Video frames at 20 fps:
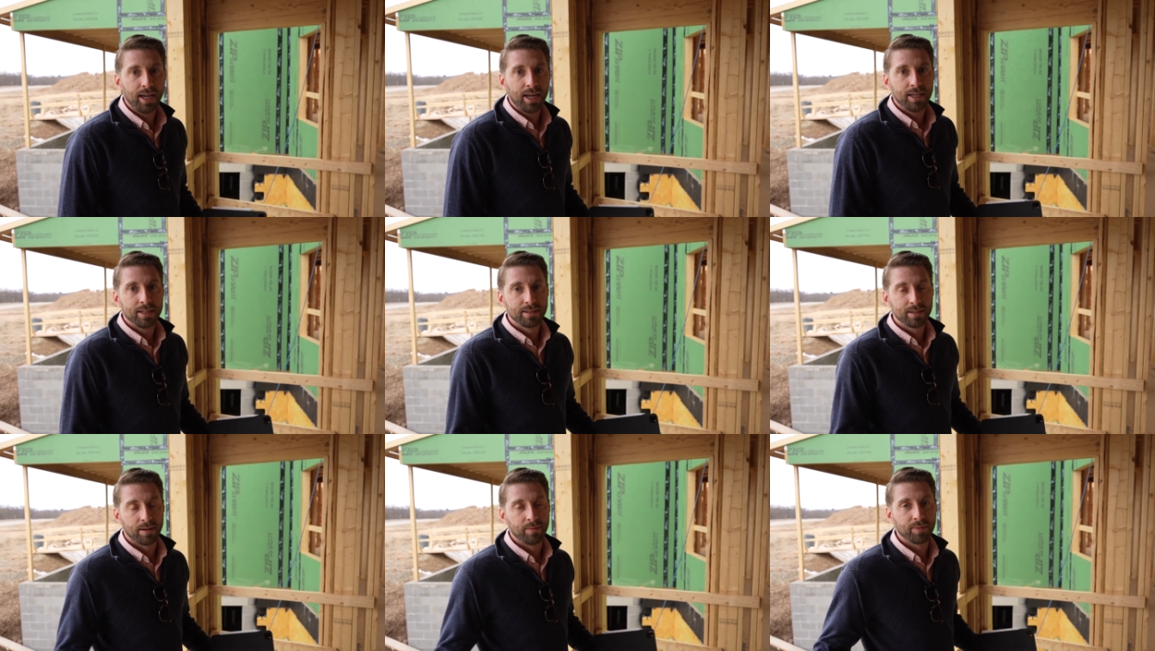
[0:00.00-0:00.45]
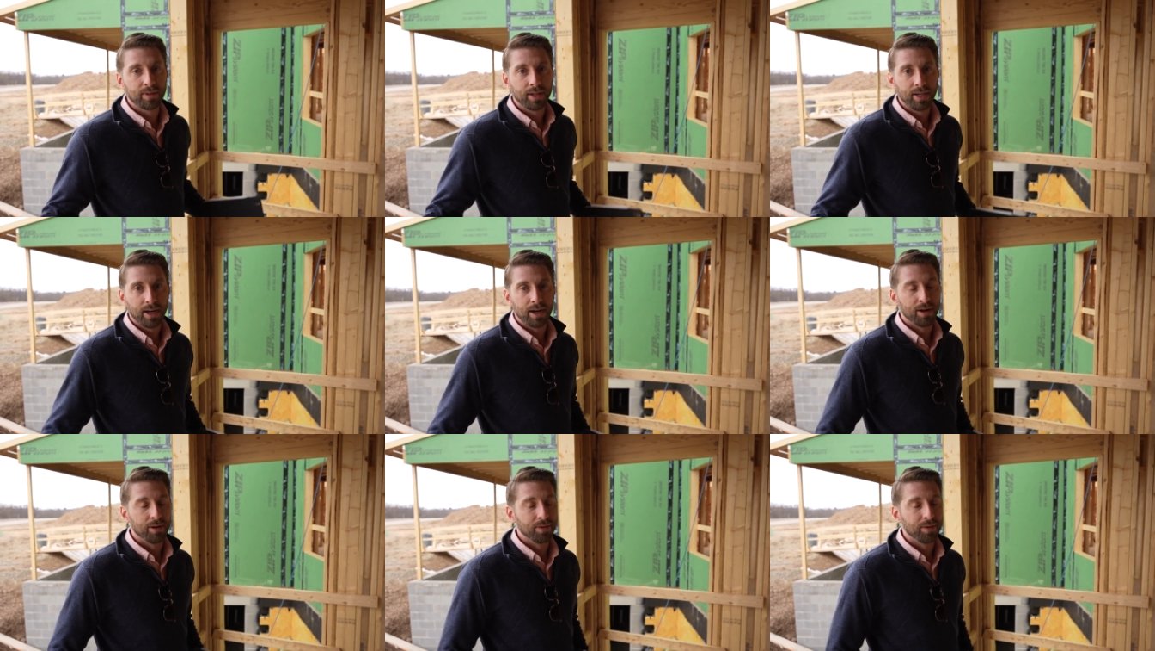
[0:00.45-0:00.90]
Some,
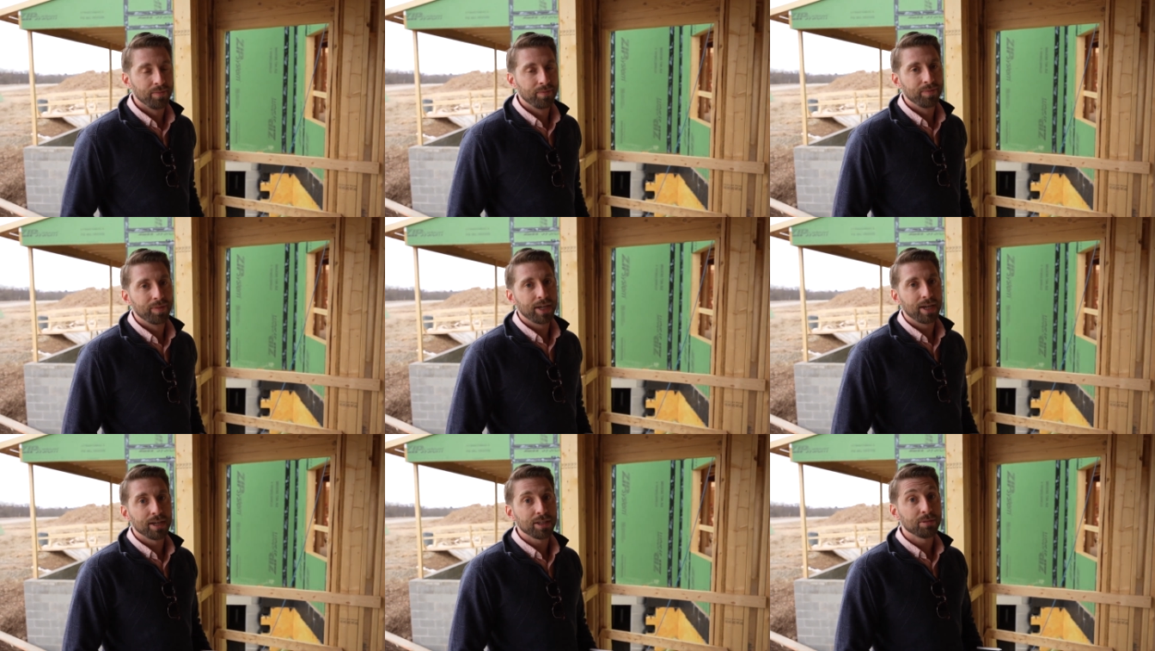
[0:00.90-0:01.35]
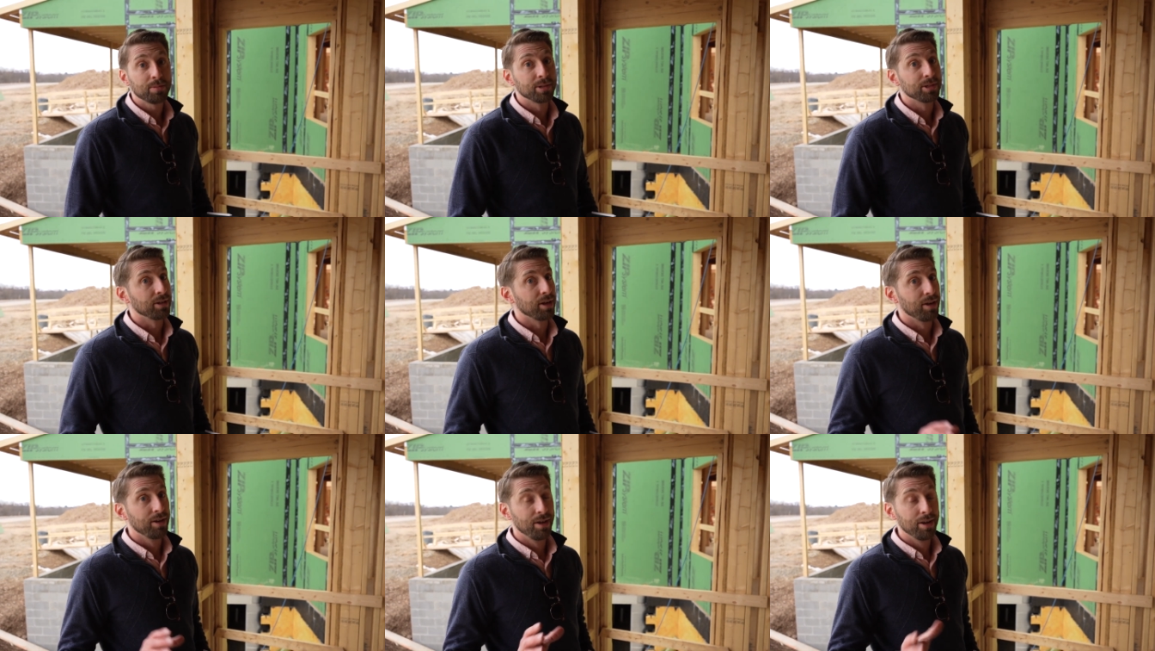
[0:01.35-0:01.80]
you know, the
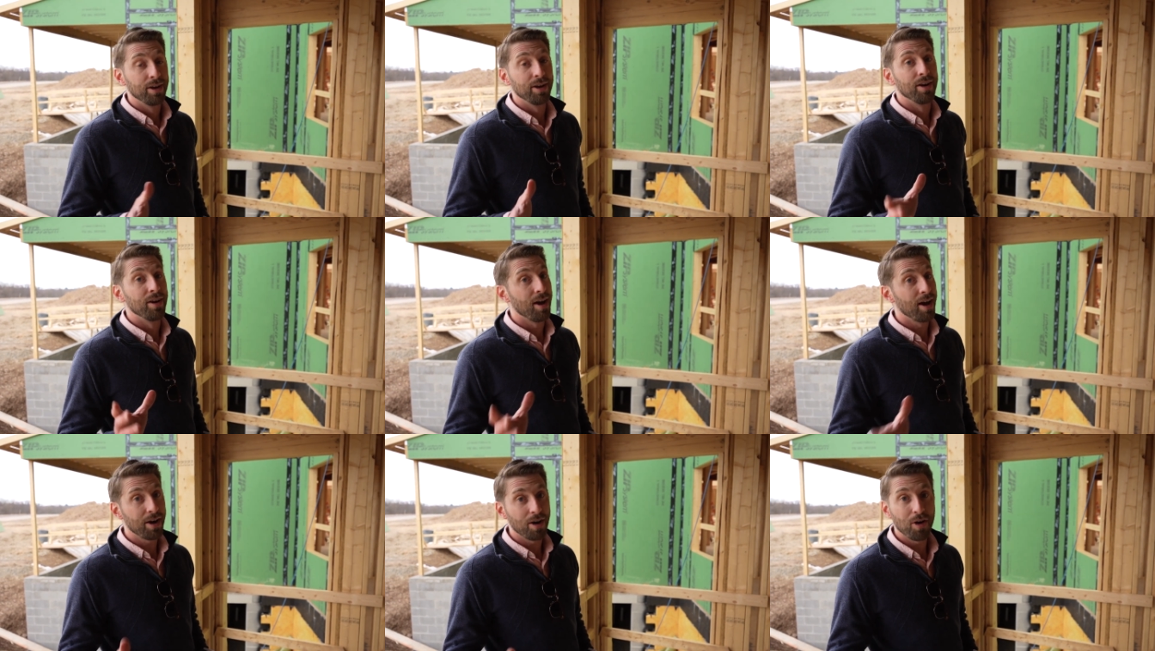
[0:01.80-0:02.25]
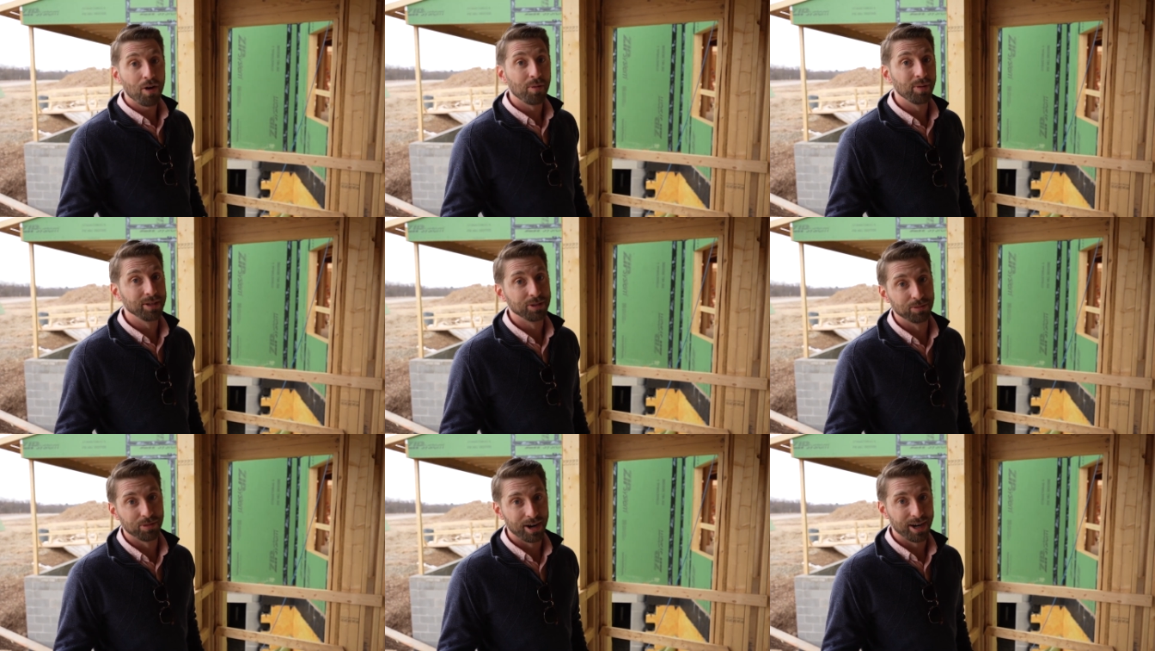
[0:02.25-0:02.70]
customer's not
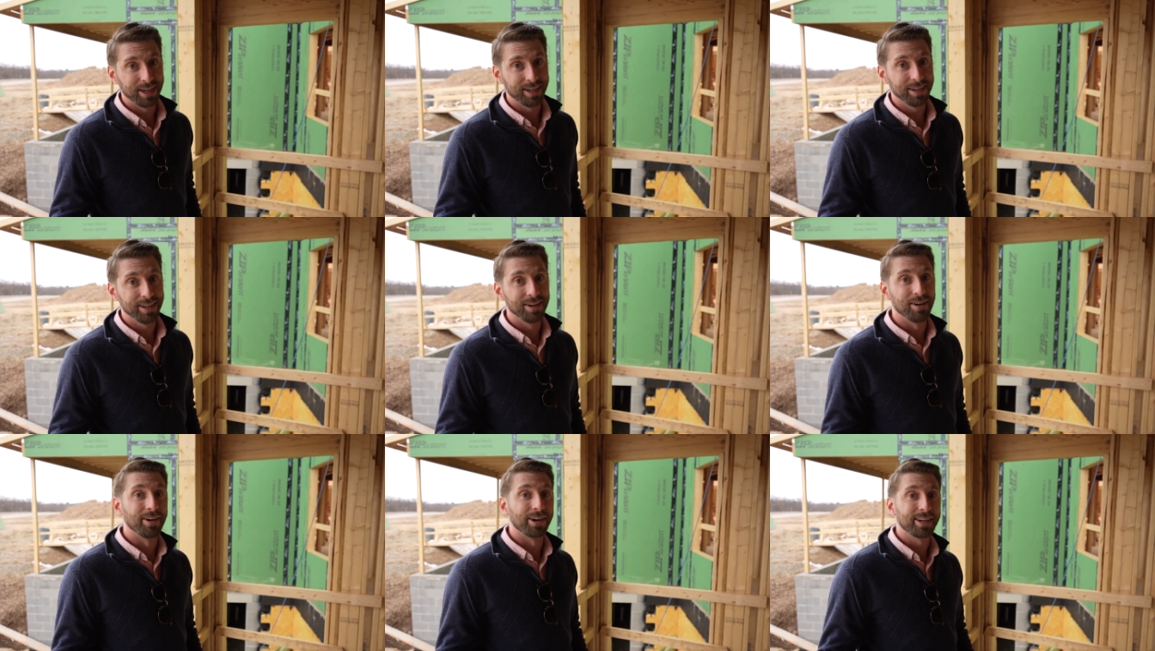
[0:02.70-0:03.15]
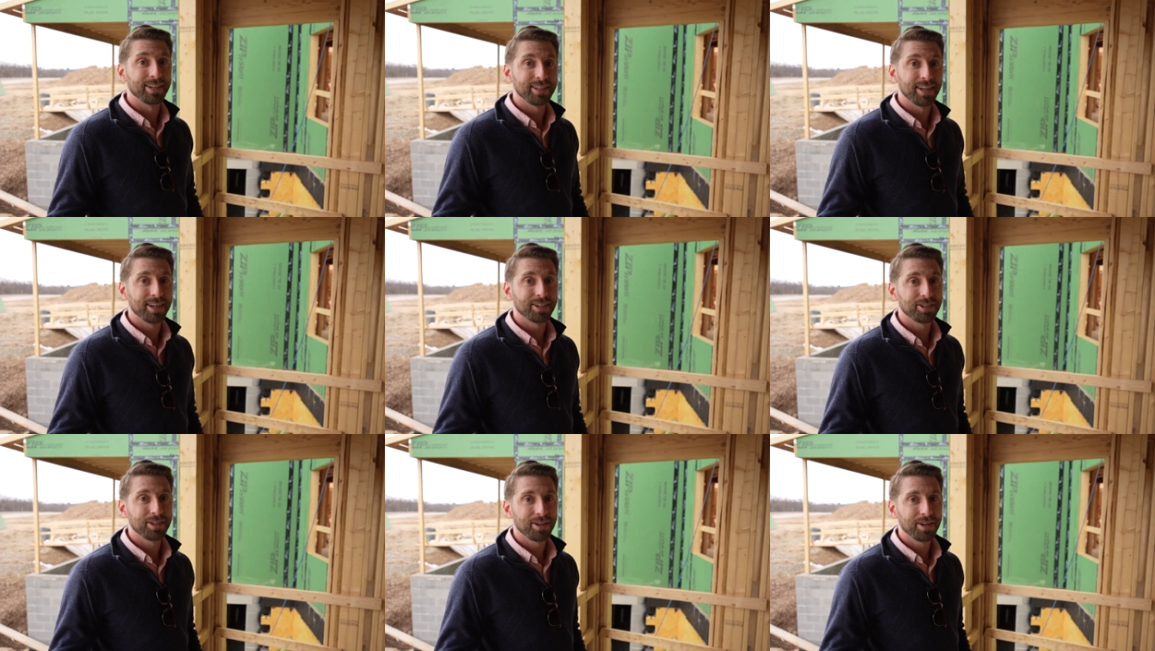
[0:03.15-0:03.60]
always right in
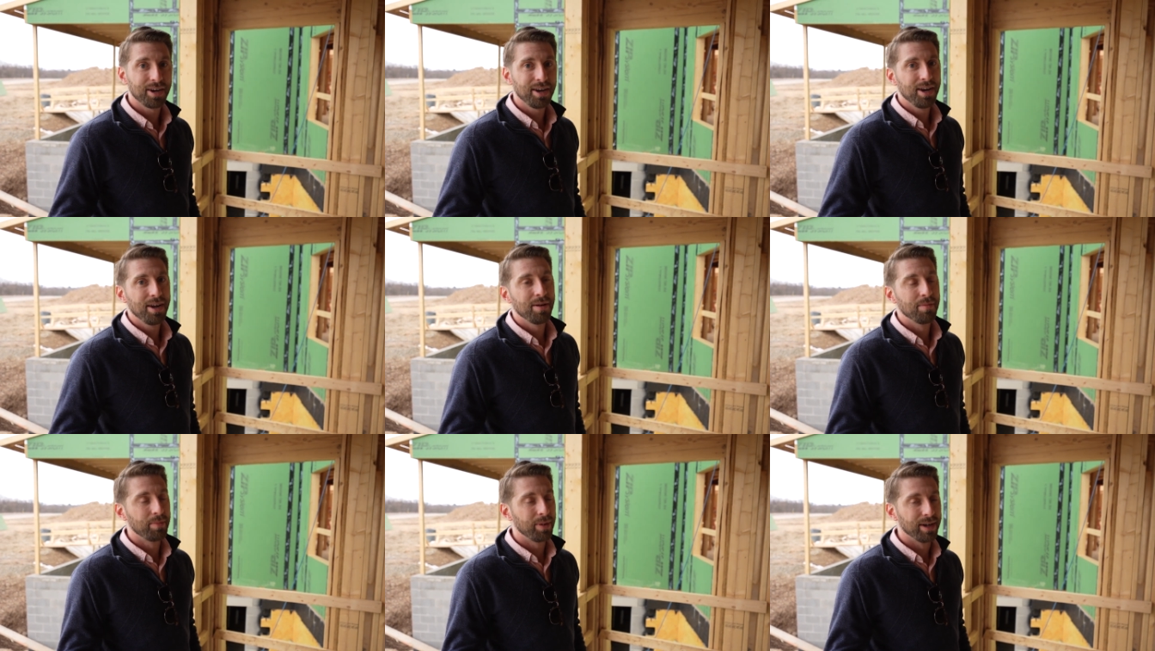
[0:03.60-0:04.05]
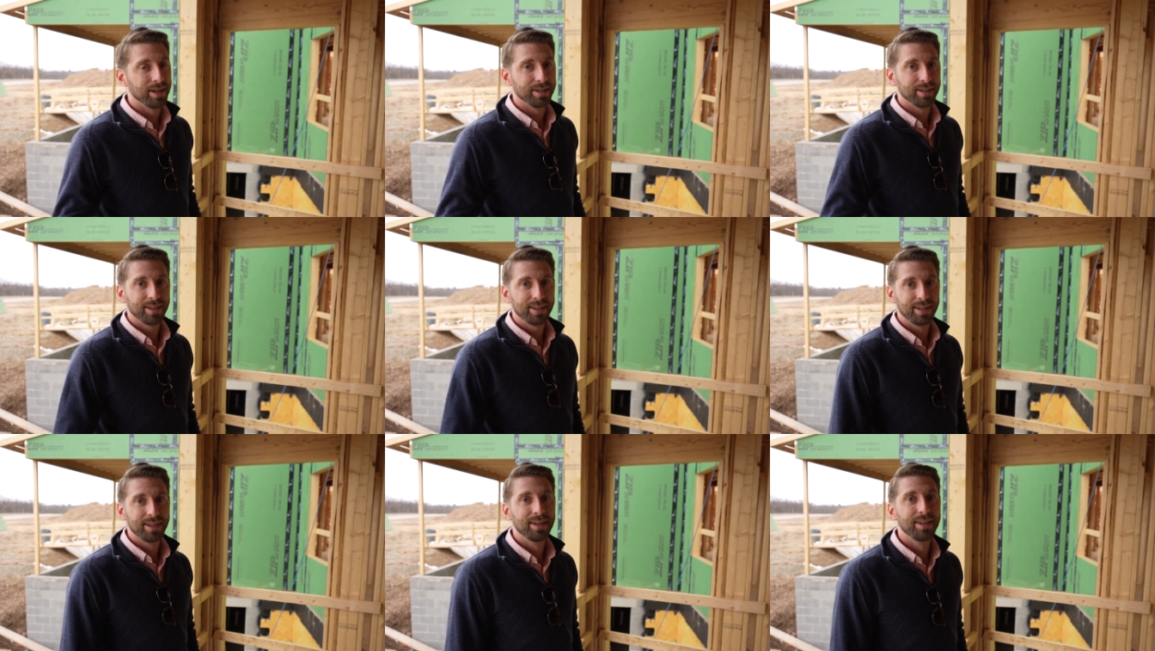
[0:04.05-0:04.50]
architecture,
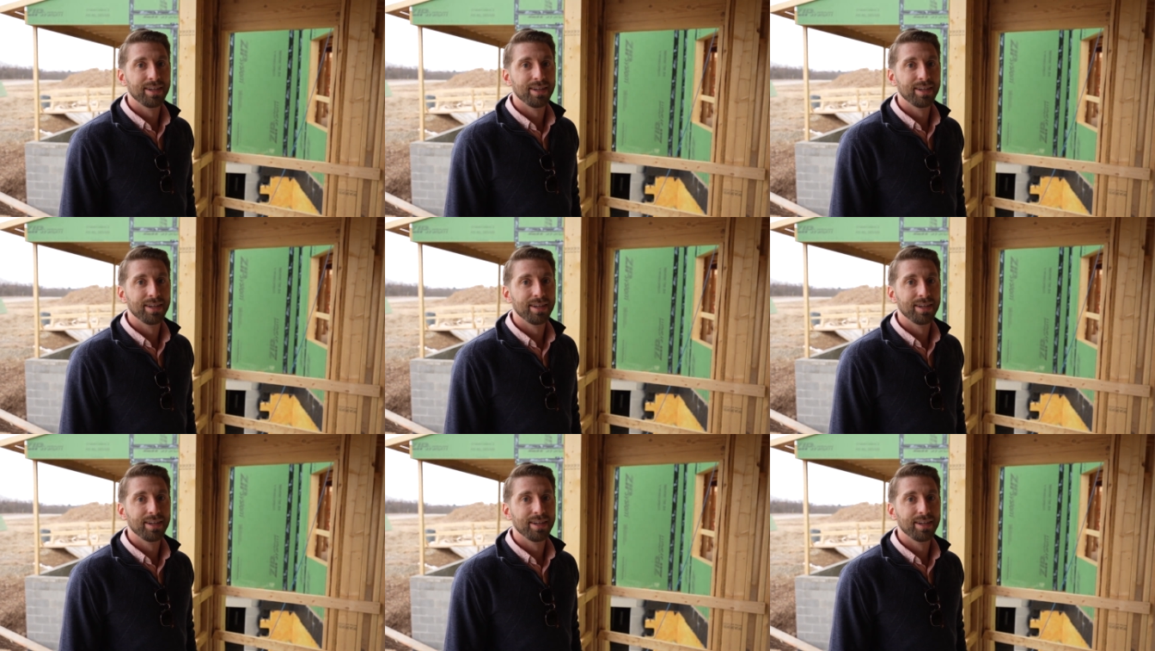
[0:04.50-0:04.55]
but